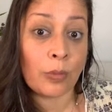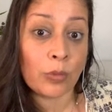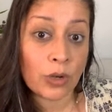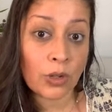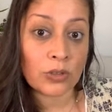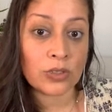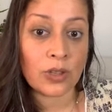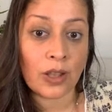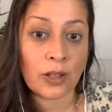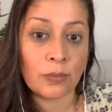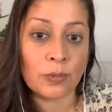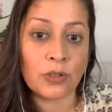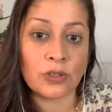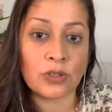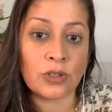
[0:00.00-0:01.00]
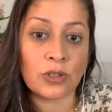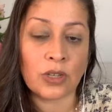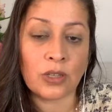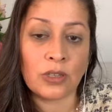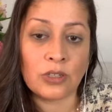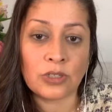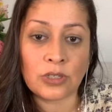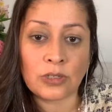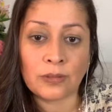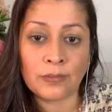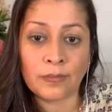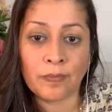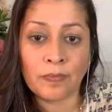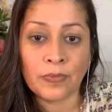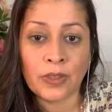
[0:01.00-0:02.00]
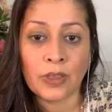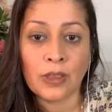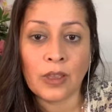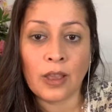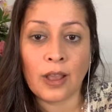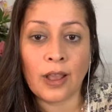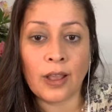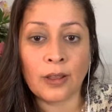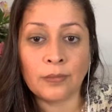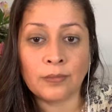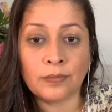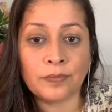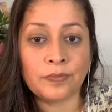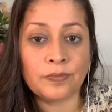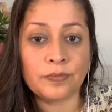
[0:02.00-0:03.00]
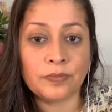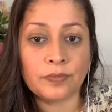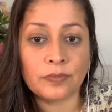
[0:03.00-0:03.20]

that would also help your circulation. Um,